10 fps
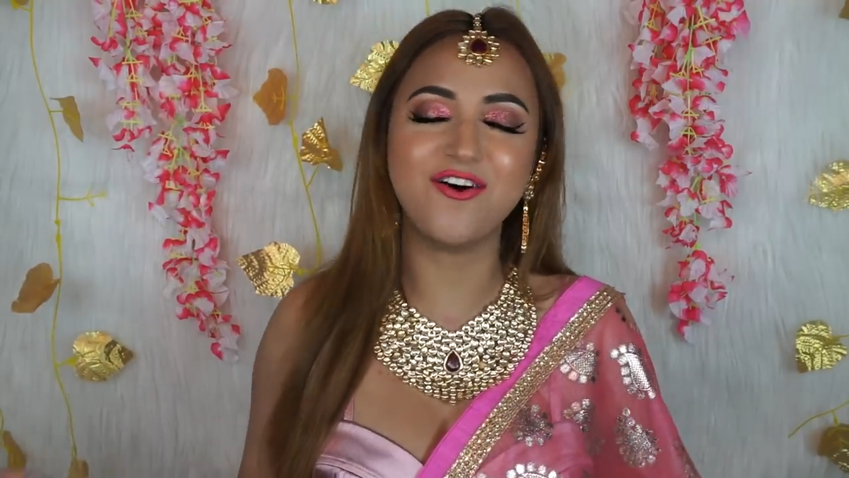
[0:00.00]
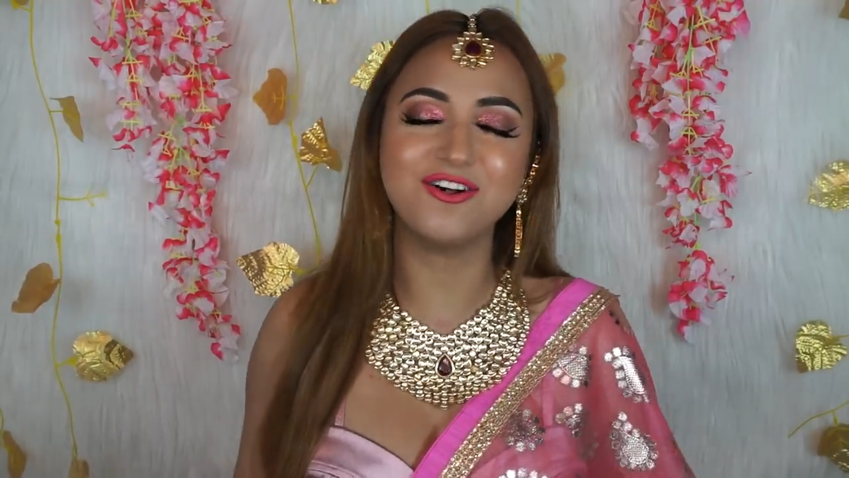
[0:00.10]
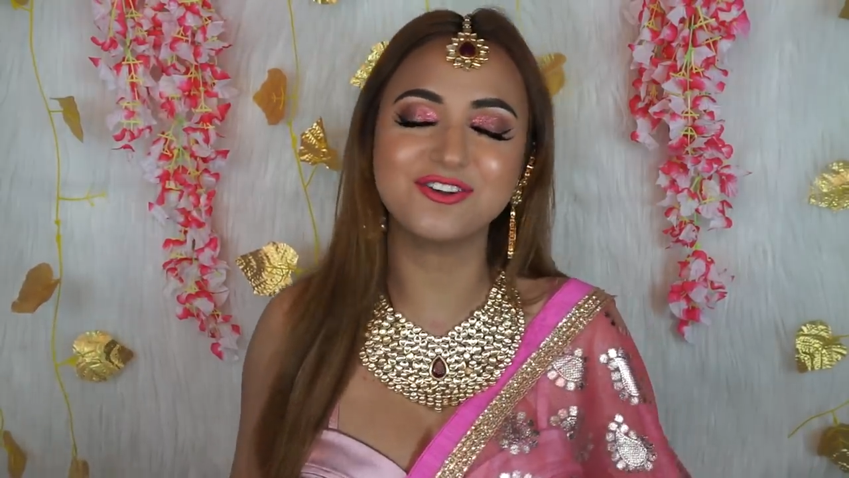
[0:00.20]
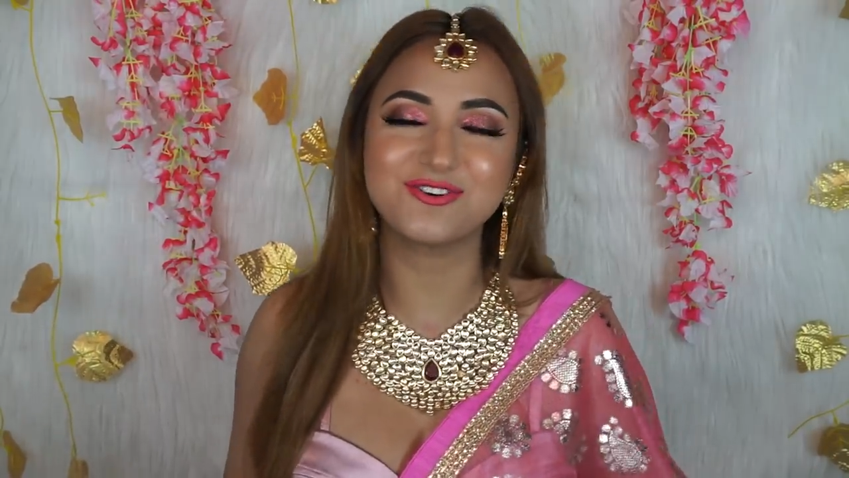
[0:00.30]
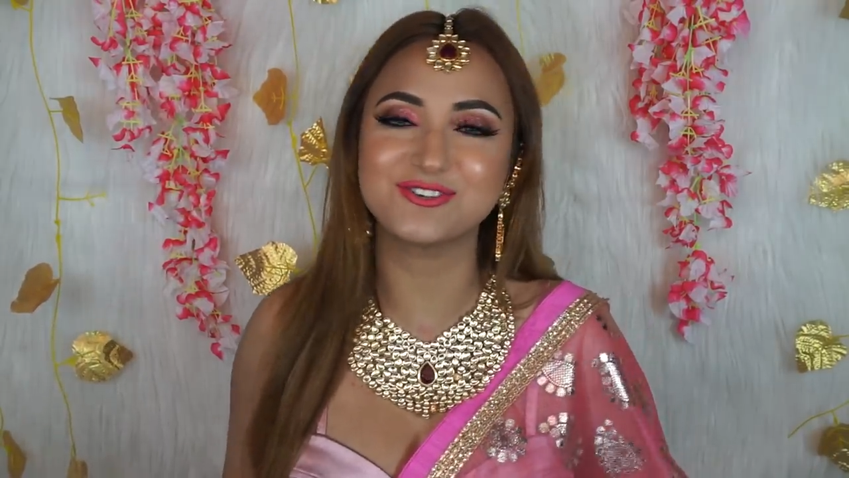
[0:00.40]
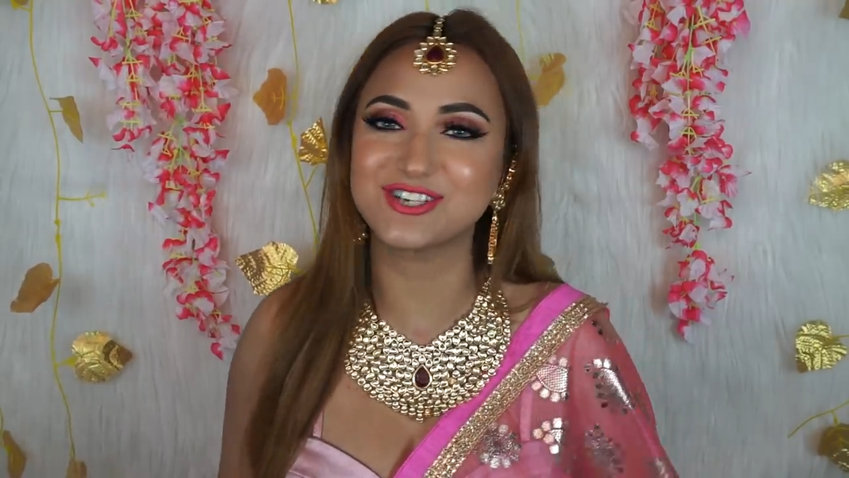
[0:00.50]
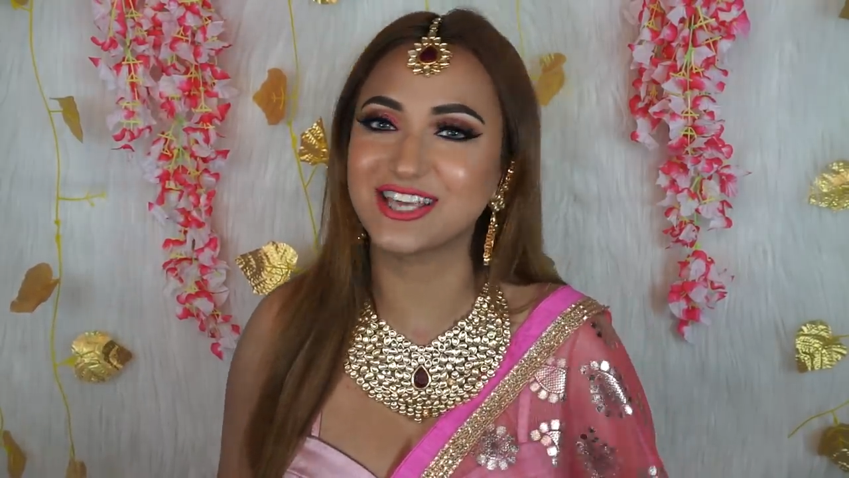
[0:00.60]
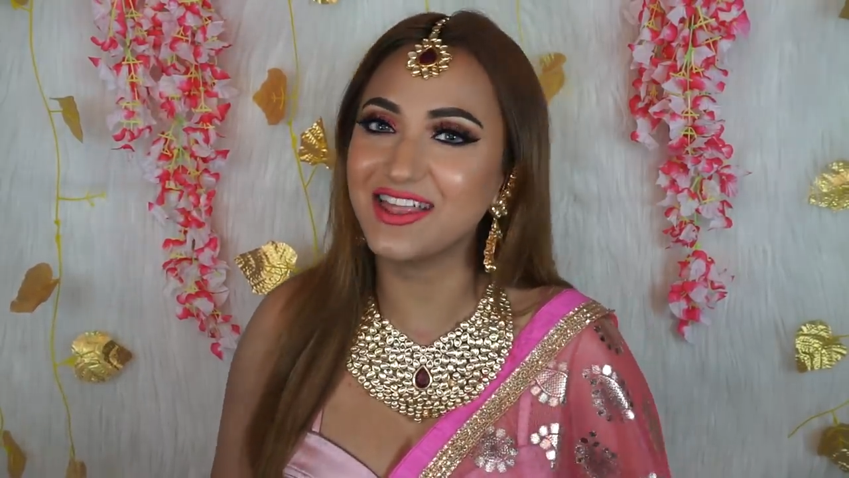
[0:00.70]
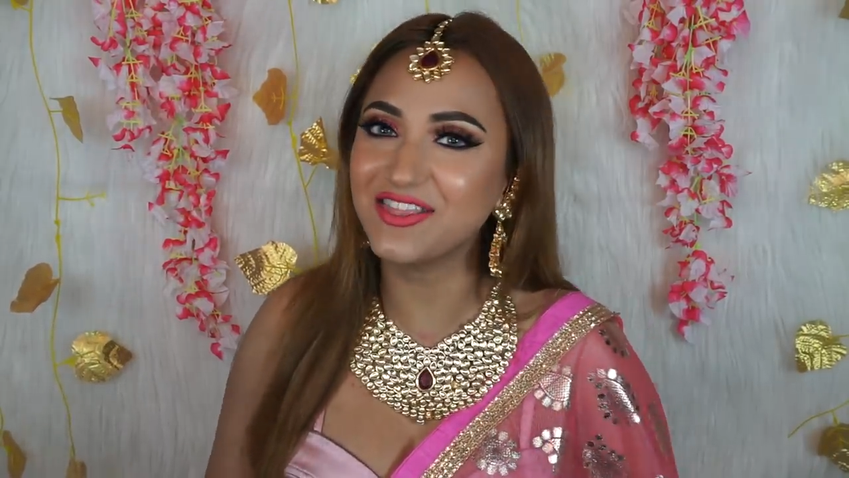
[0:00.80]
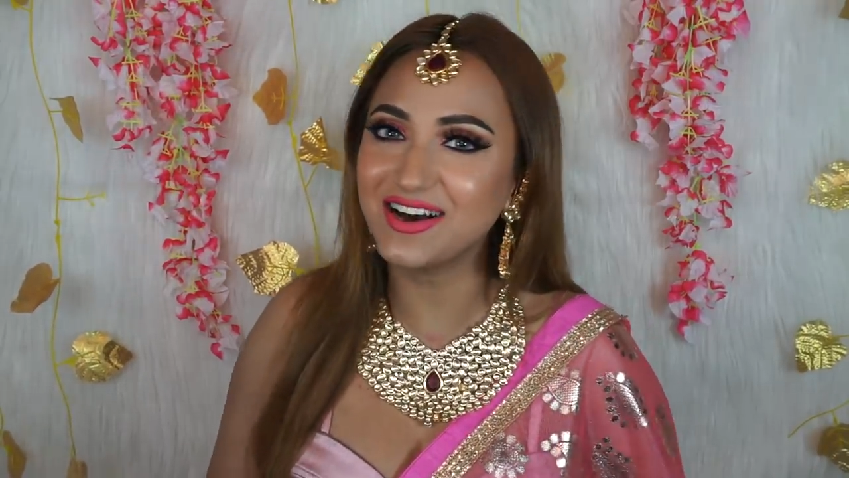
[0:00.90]
all grow
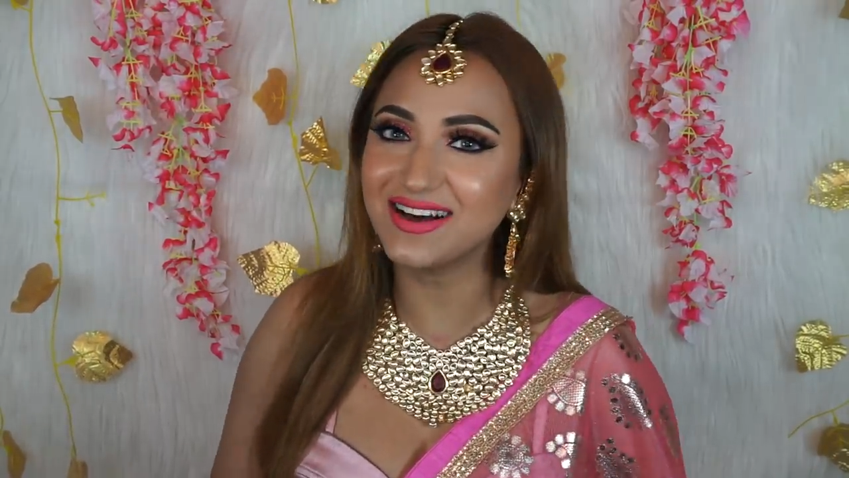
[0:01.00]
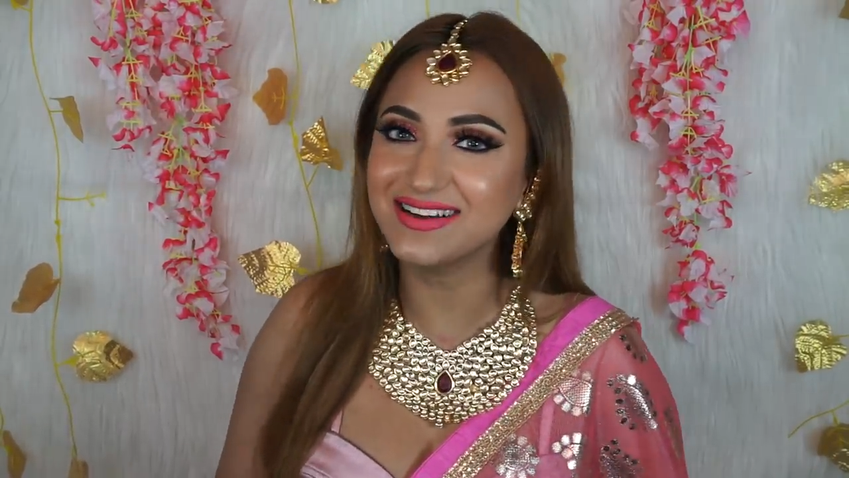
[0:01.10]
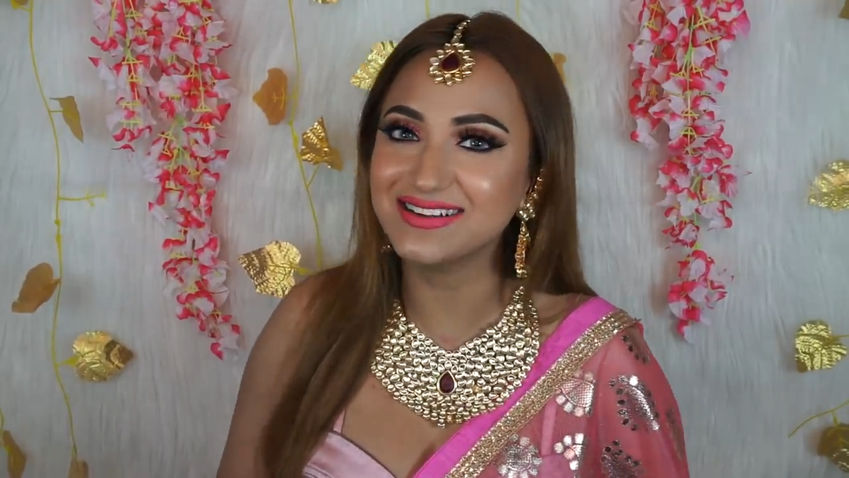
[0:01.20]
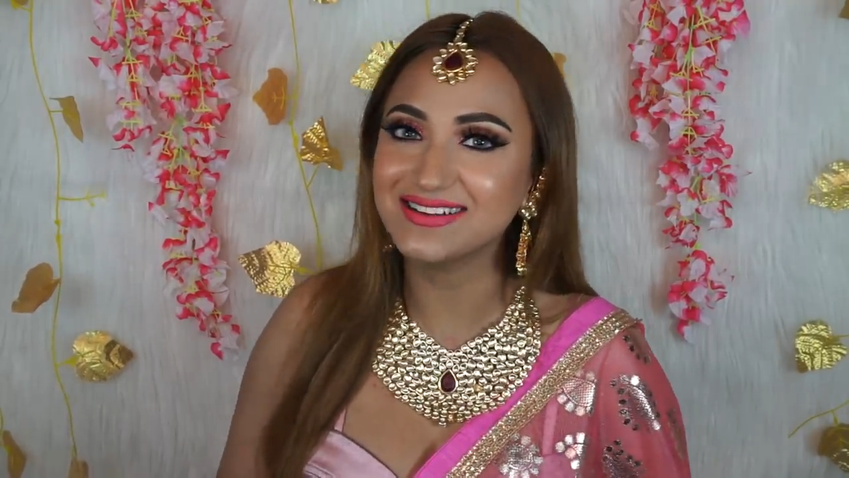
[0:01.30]
together.